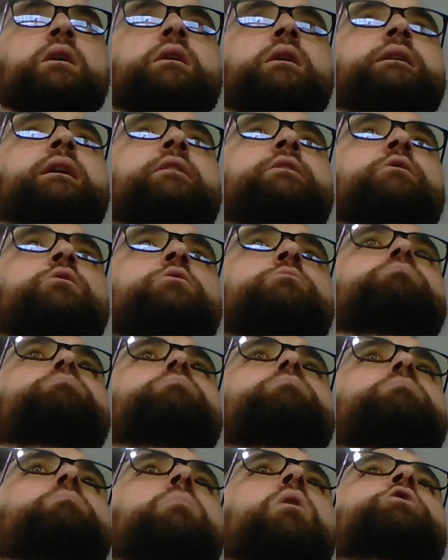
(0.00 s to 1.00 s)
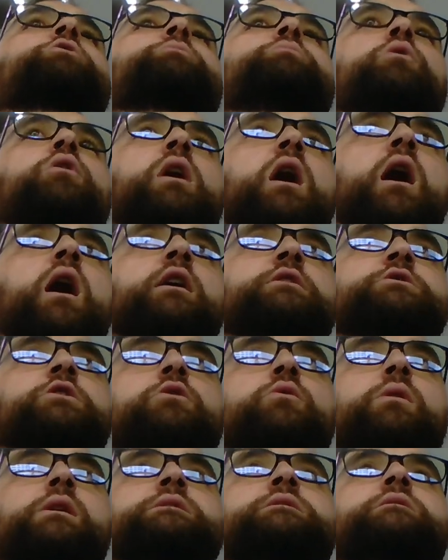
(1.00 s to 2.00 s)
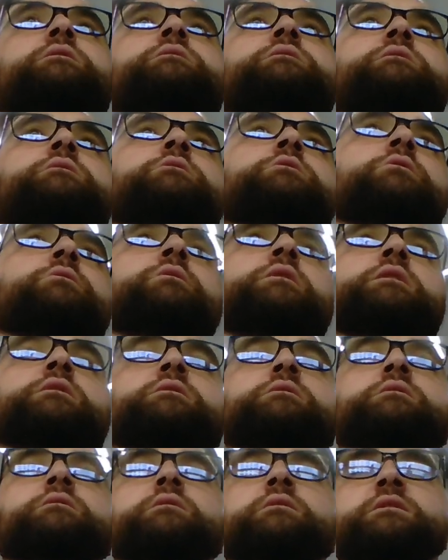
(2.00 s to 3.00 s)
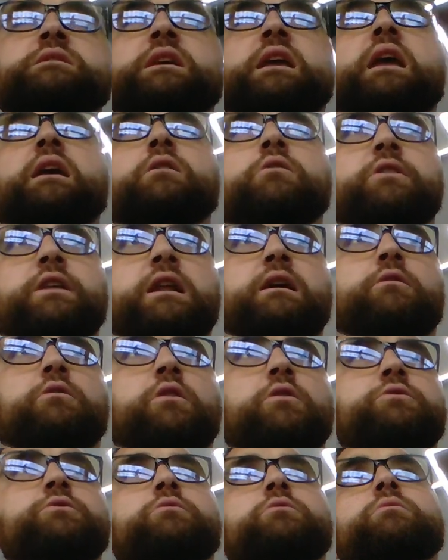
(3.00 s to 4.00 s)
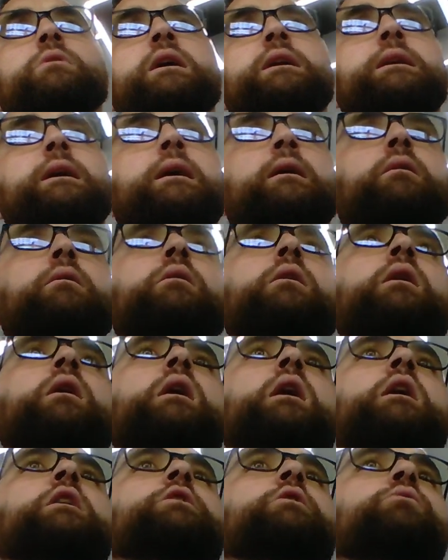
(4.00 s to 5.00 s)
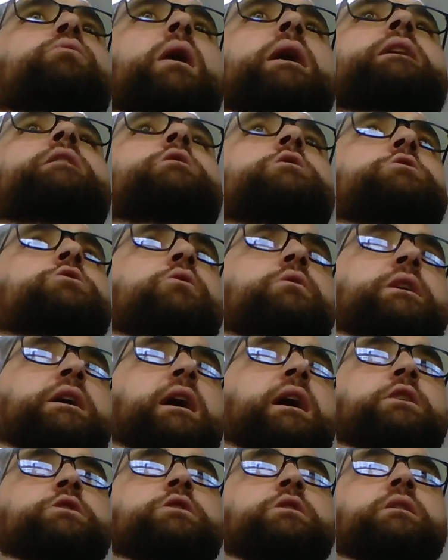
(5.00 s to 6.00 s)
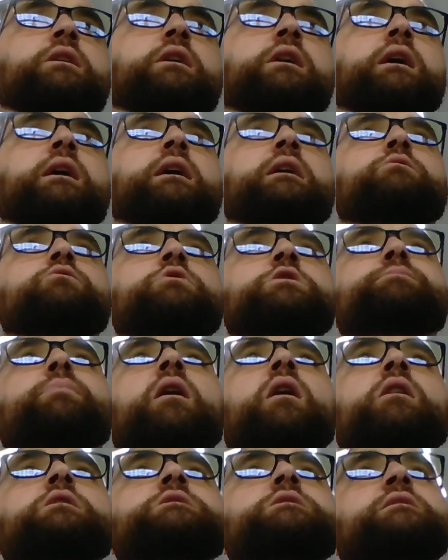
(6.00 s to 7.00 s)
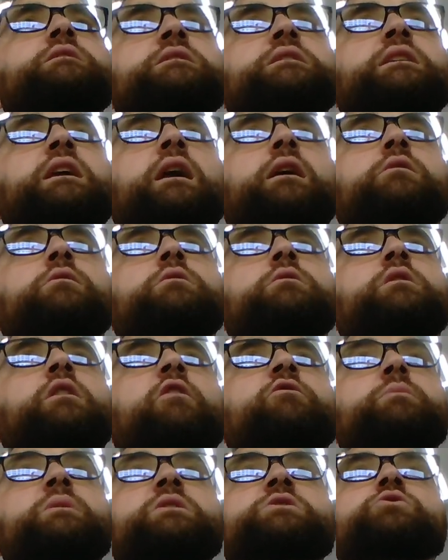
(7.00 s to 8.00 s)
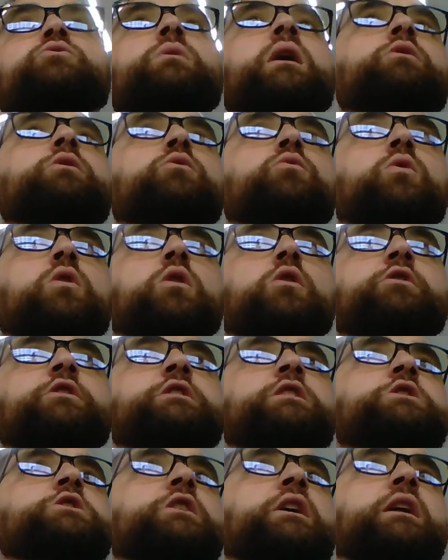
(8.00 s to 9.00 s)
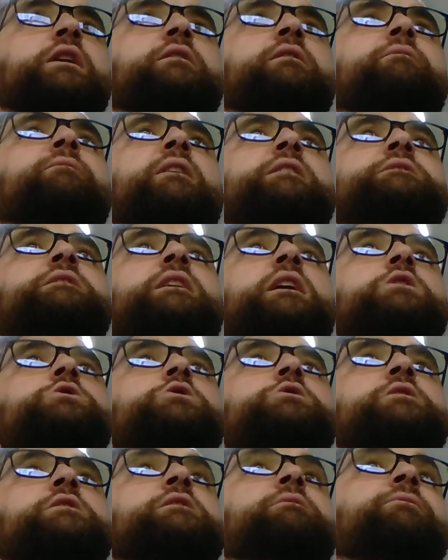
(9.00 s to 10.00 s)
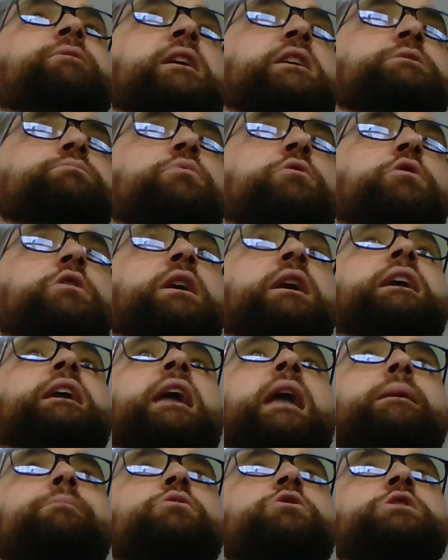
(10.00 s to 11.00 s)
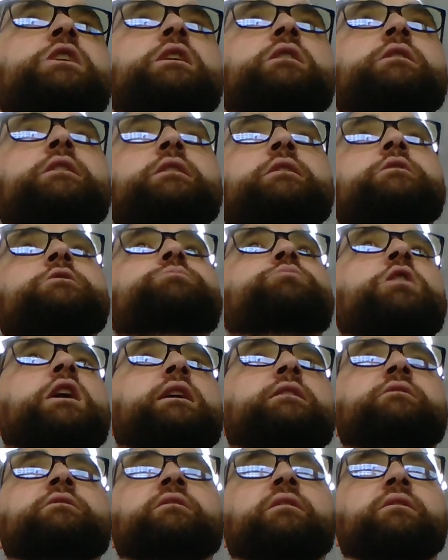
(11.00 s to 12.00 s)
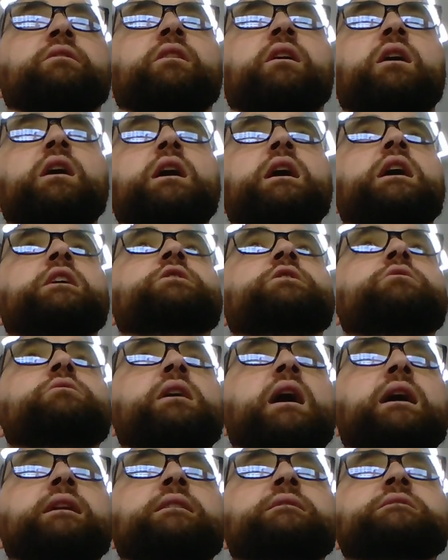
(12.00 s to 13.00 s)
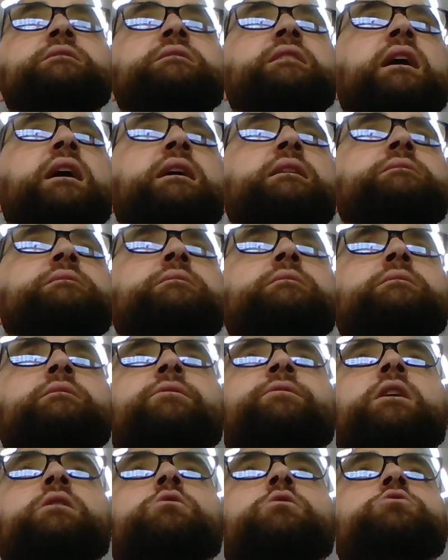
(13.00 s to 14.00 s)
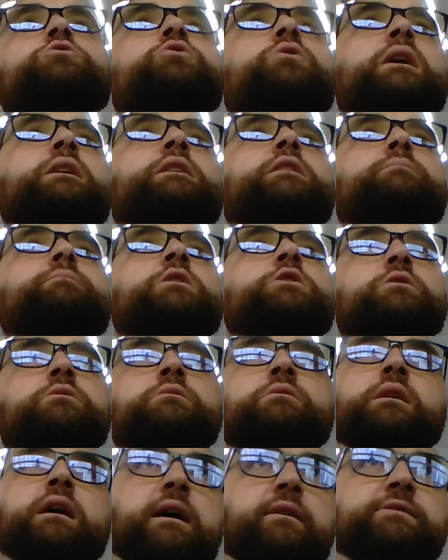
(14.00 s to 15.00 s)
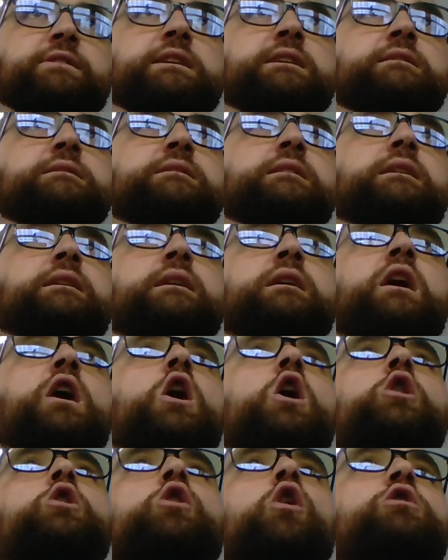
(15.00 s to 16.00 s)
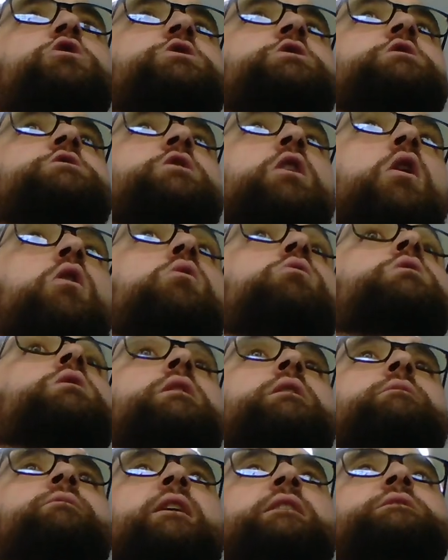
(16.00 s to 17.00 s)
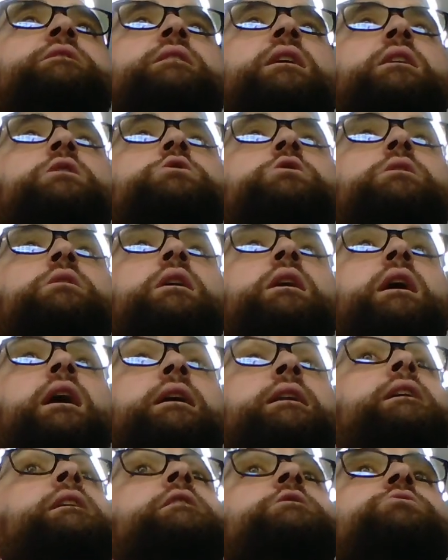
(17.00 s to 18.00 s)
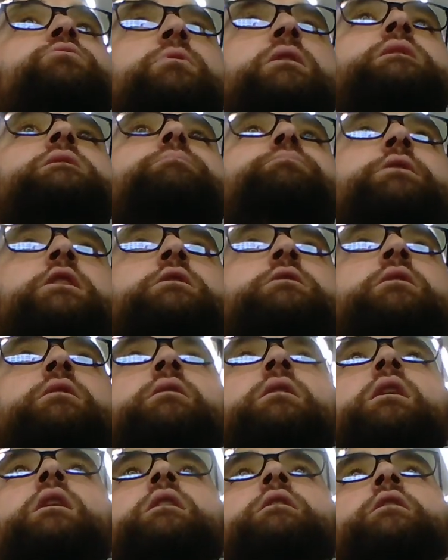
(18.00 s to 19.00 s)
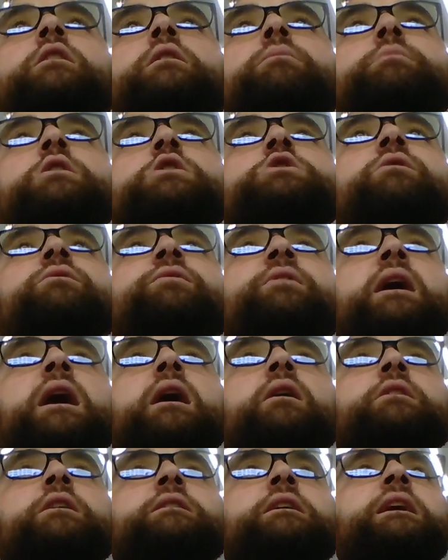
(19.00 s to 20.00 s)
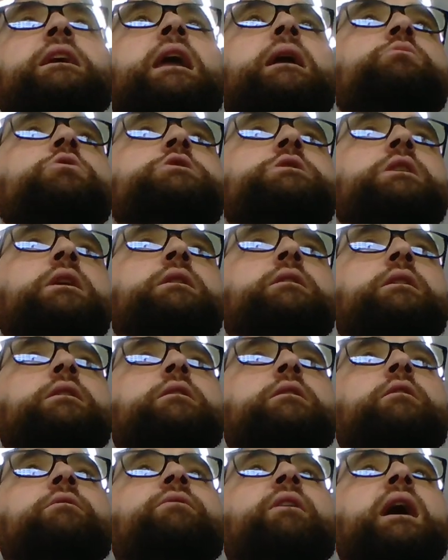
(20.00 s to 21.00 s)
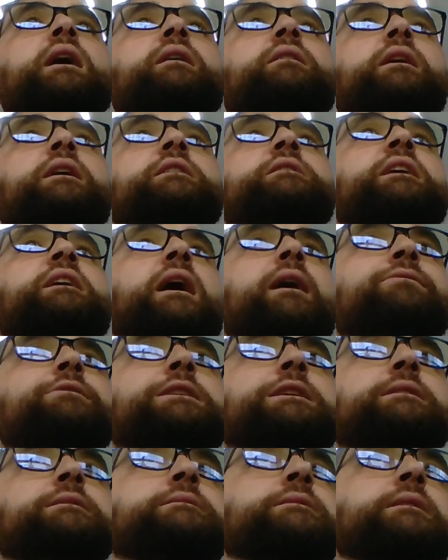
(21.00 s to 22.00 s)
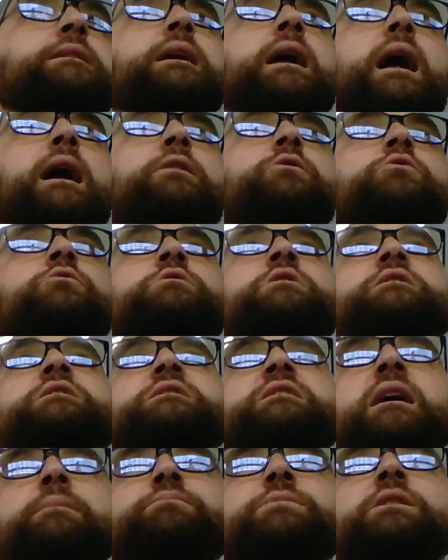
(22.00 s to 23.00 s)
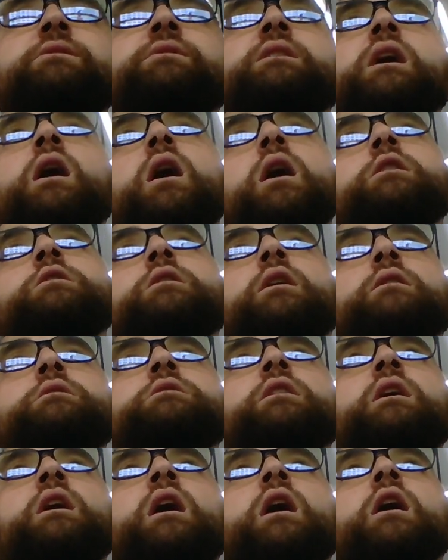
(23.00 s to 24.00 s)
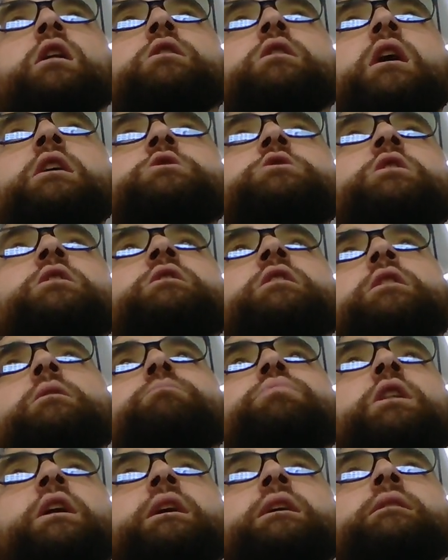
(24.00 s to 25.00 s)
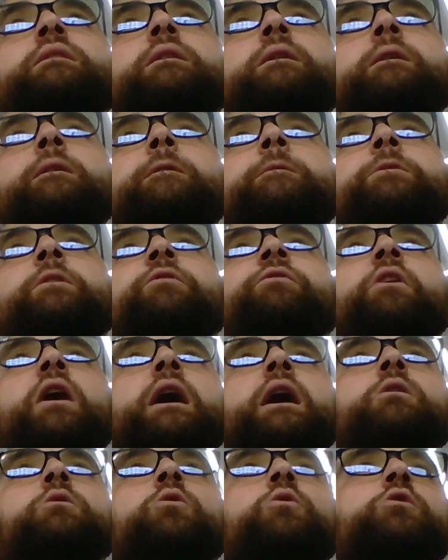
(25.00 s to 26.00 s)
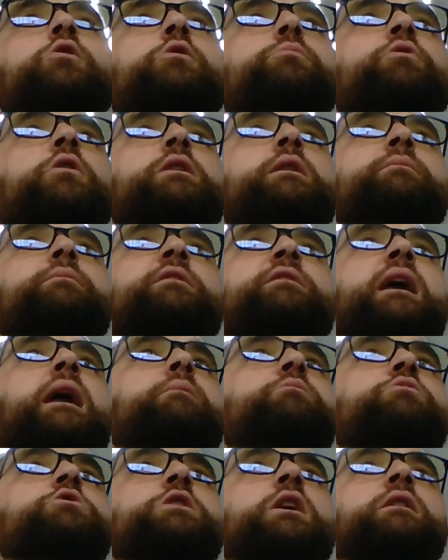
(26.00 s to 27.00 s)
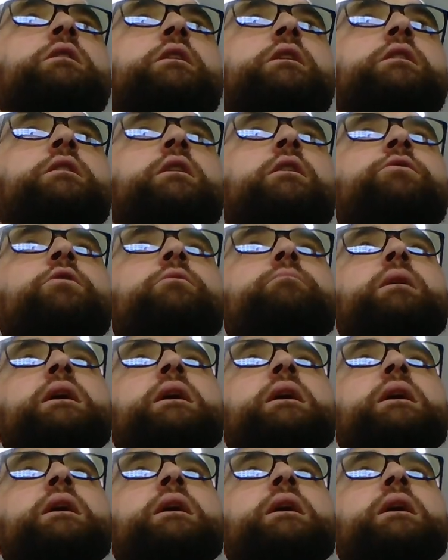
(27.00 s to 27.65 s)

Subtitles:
Now, there were multiple consequences to this scandal that I'll go through right now. The regulatory action. In response to the scandal, governments around the world initiated investigations into Facebook and Cambridge Analytica's practices. In the United States, the Federal Trade Commission, FTC, launched its own investigation, and in its written opinion, the Commission found that the Cambridge Analytica violated the FTC Act through deceptive conduct alleged in the complaint. The final order prohibits Cambridge Analytica from